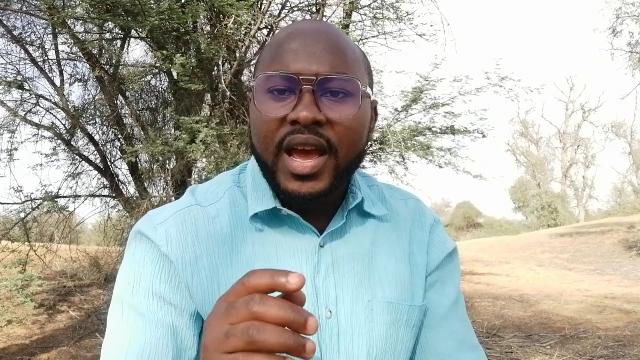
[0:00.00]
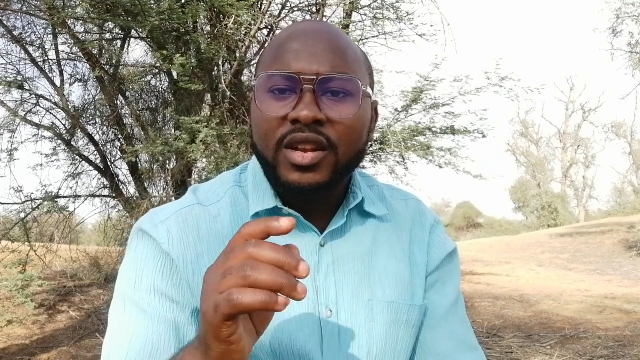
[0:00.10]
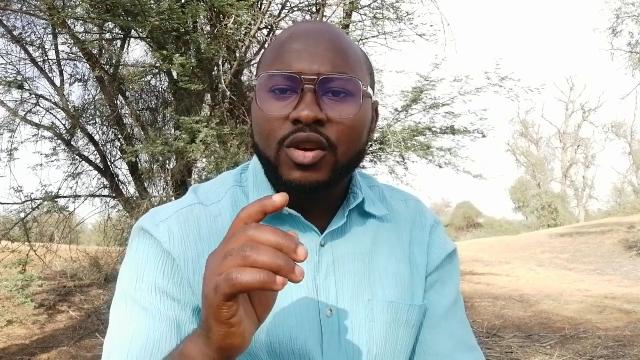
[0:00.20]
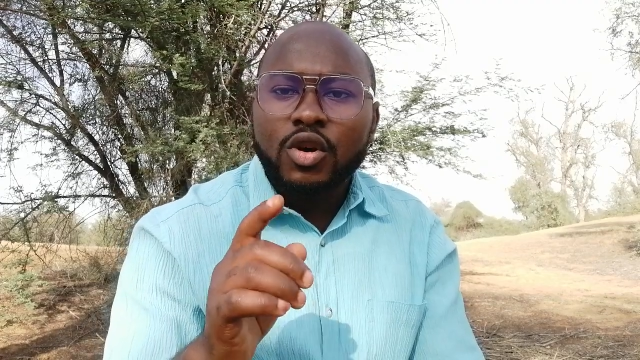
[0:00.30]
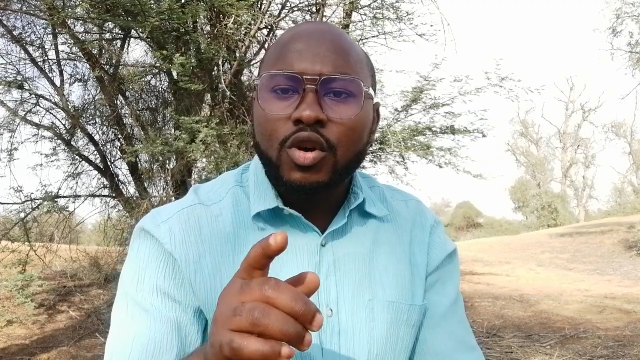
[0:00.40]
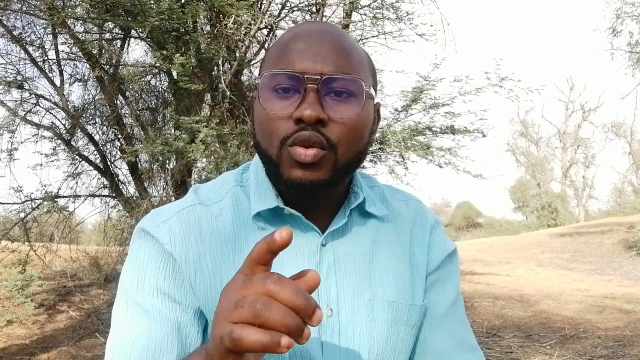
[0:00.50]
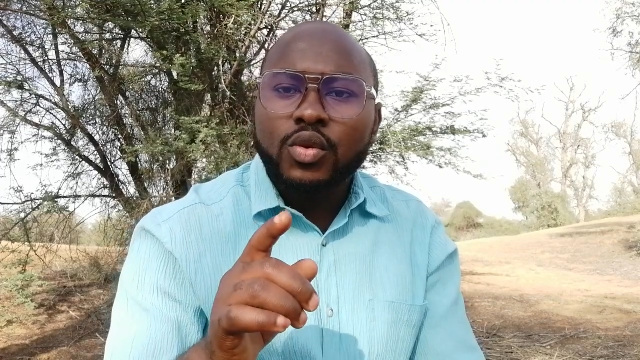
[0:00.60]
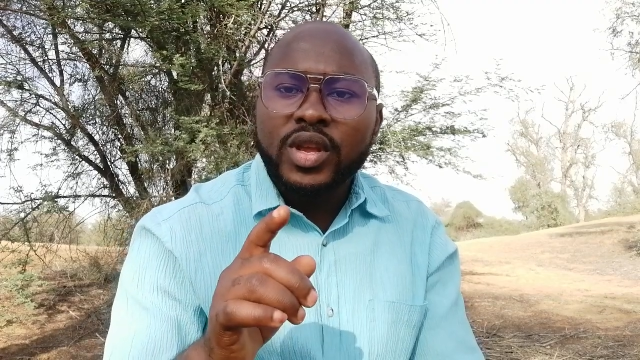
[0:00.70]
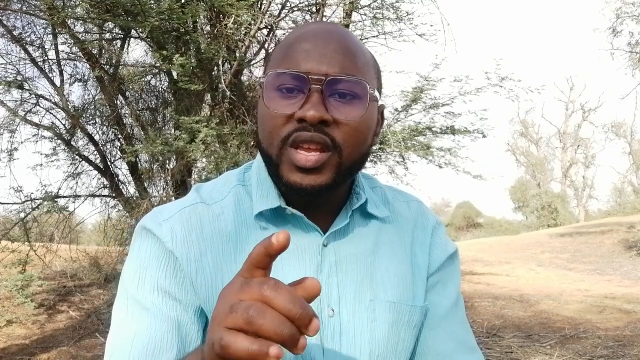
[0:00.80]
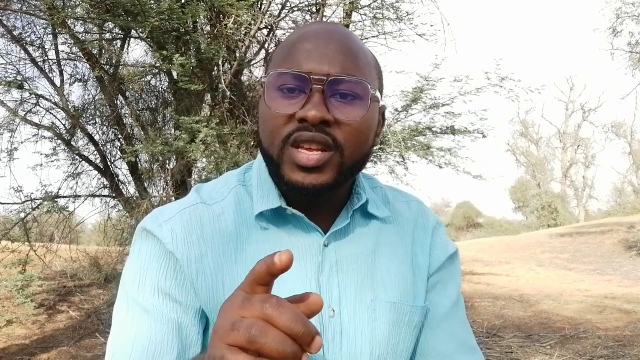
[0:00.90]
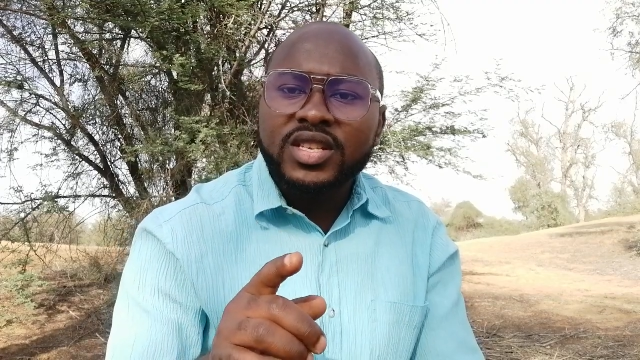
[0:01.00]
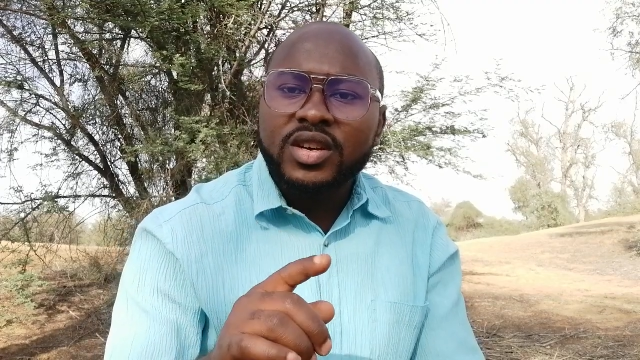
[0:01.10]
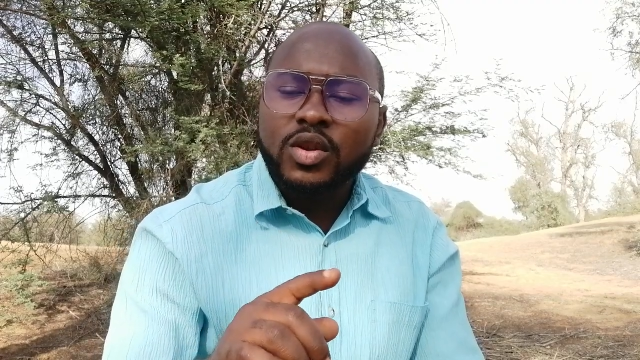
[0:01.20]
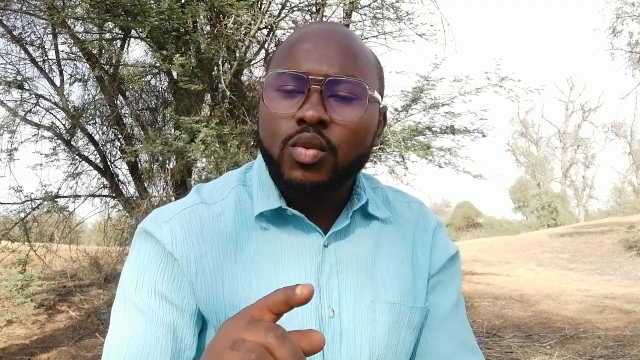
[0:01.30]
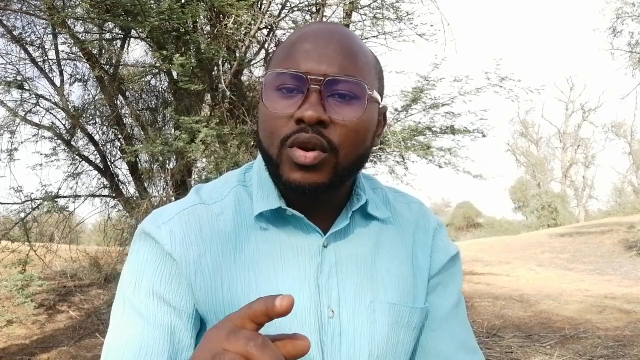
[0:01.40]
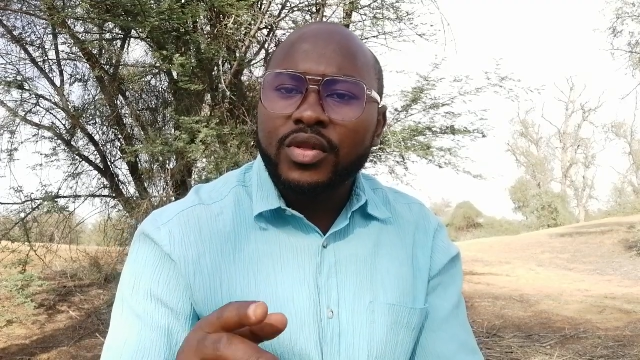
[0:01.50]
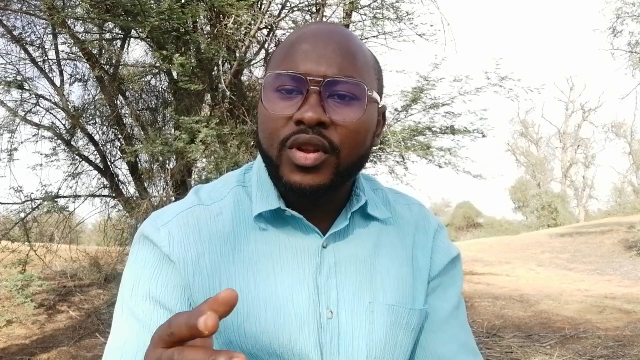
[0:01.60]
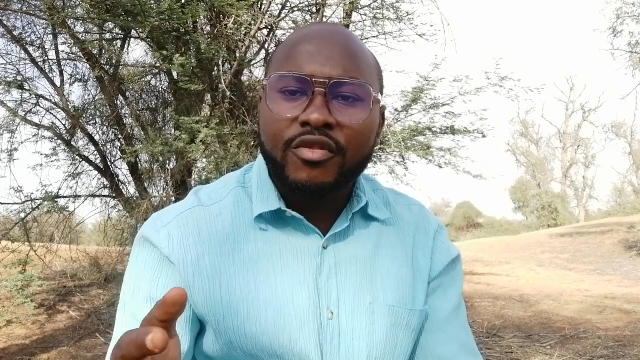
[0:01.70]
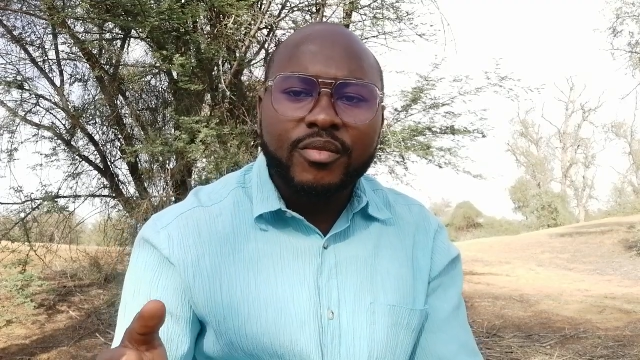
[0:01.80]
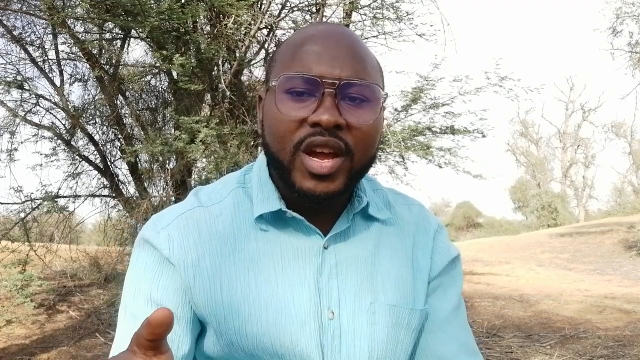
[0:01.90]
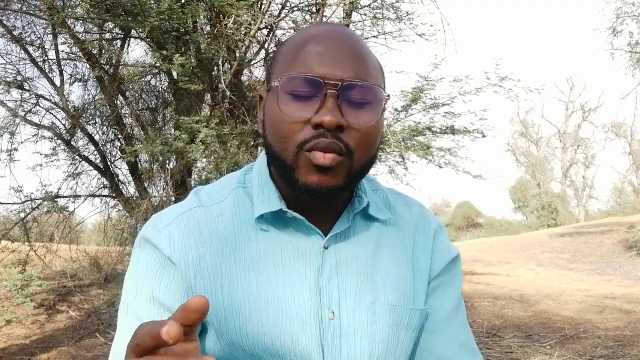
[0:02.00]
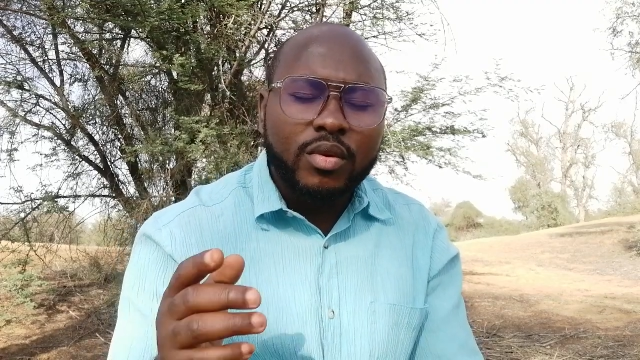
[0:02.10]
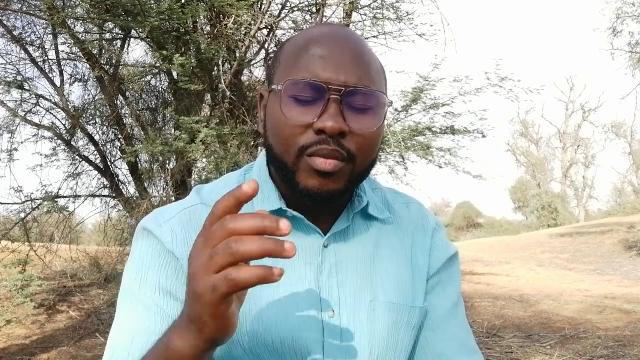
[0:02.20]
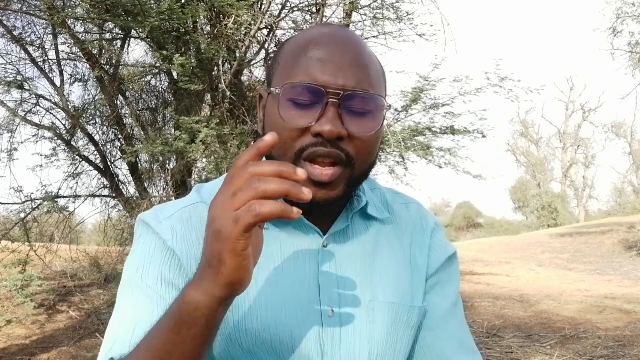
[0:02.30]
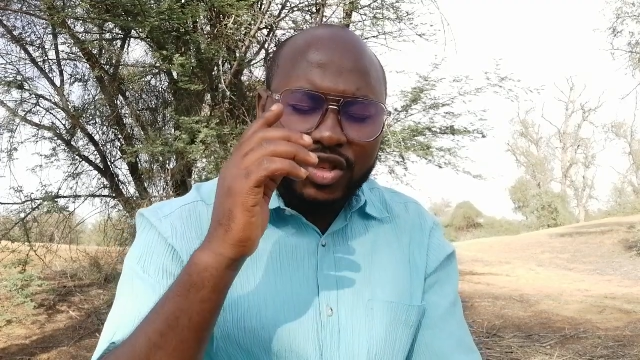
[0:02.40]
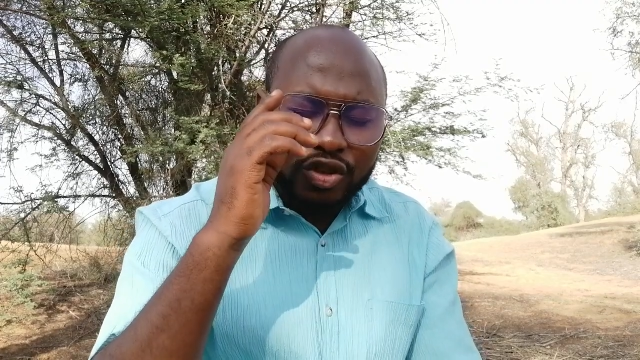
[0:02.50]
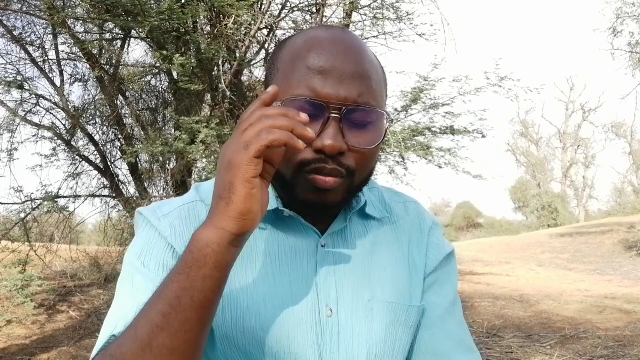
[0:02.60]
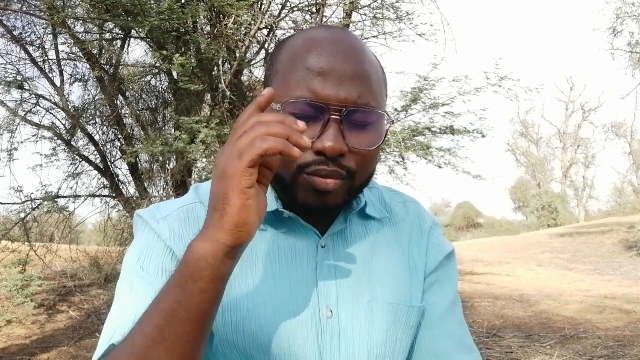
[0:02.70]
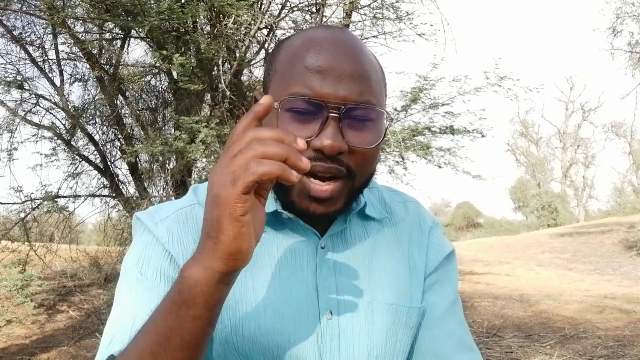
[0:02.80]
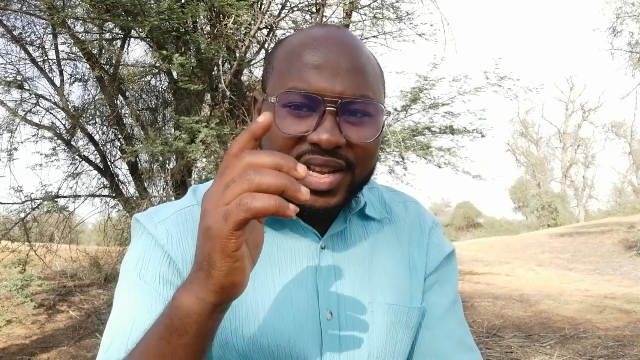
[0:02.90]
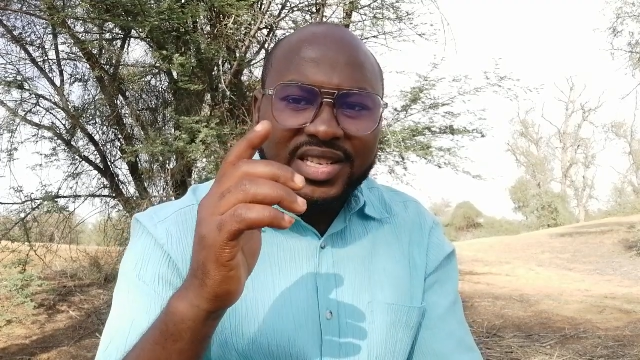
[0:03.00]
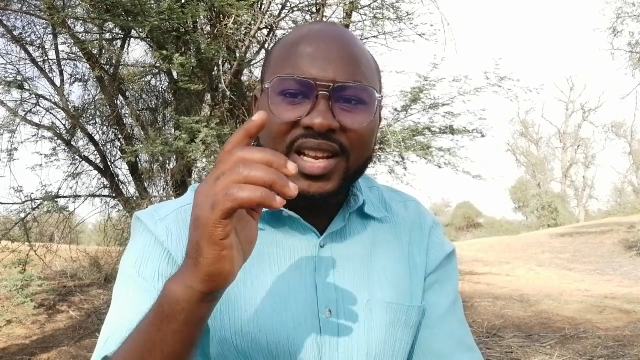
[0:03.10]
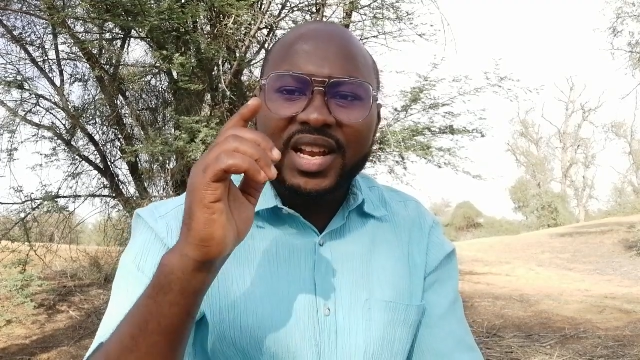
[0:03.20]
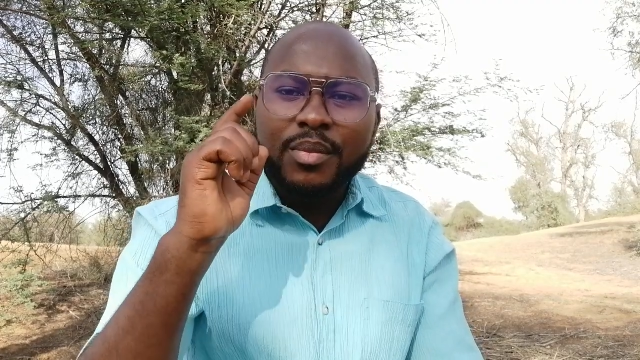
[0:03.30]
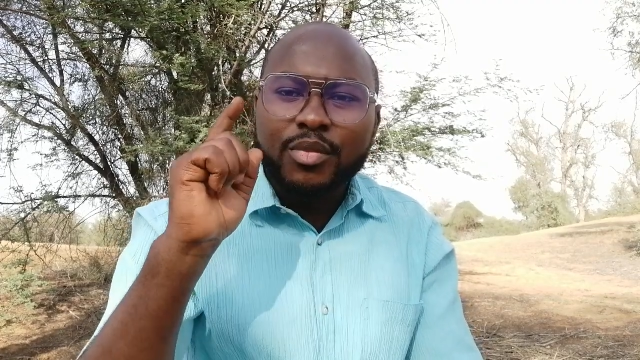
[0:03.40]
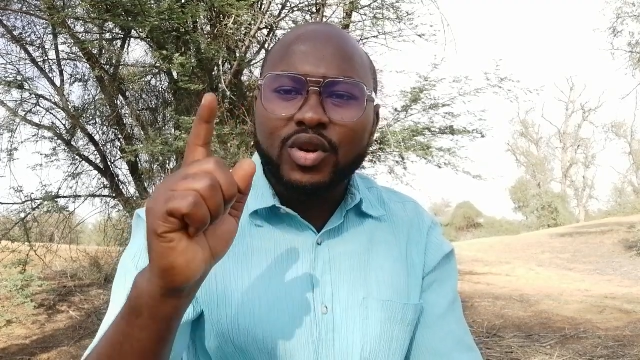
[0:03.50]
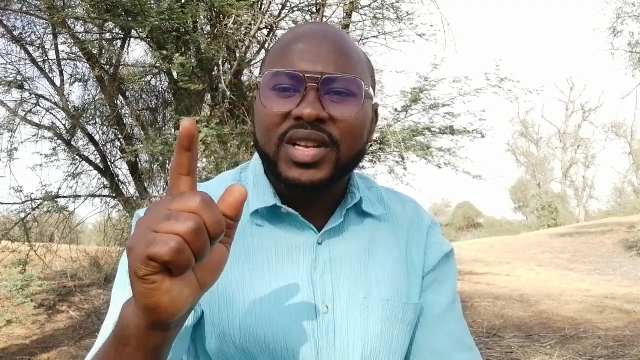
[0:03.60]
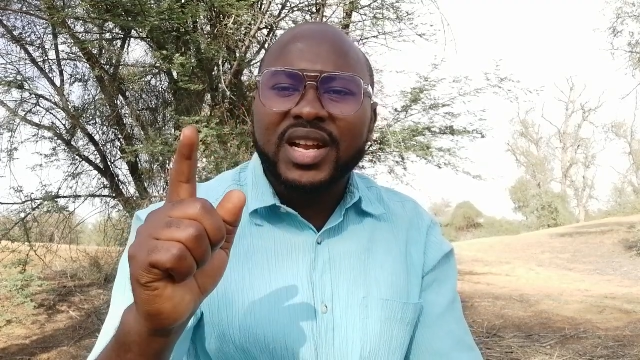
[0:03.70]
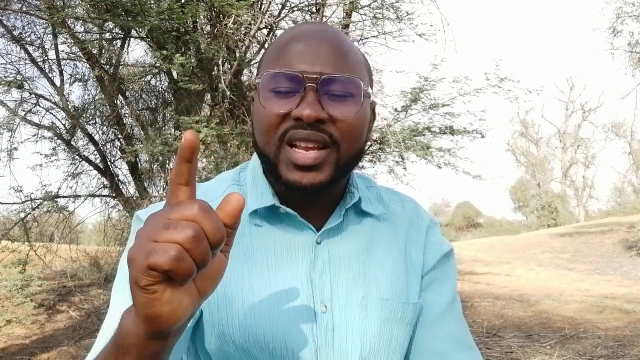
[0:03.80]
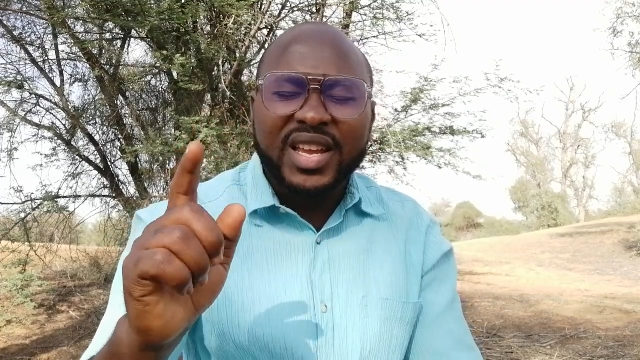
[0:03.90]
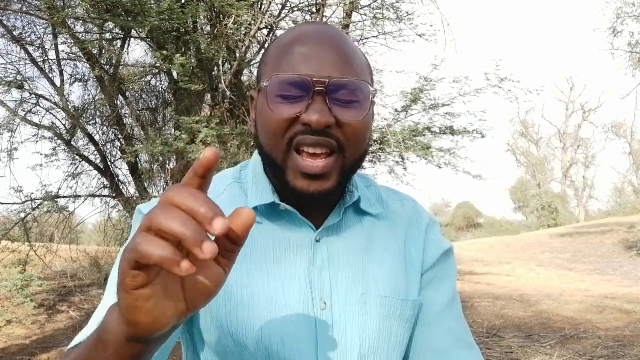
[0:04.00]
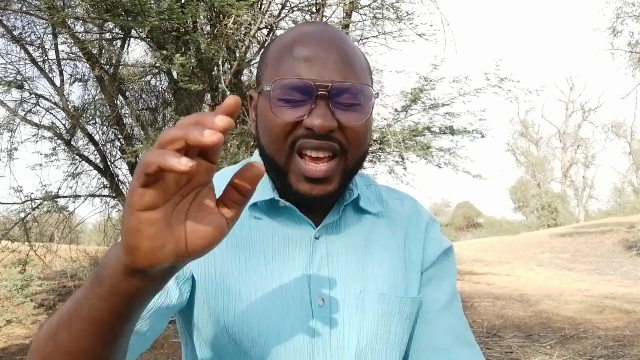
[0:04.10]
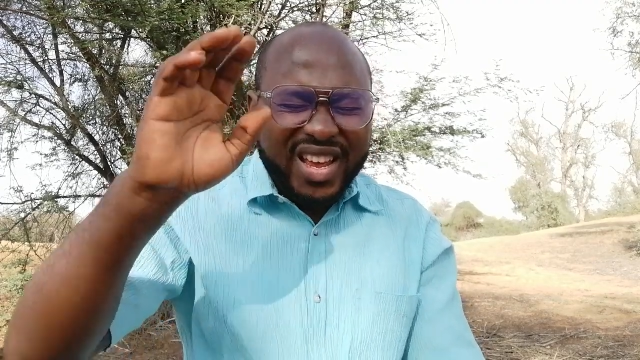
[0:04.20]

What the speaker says: And God, who is the rewarder of men, will bless you mightily and abundantly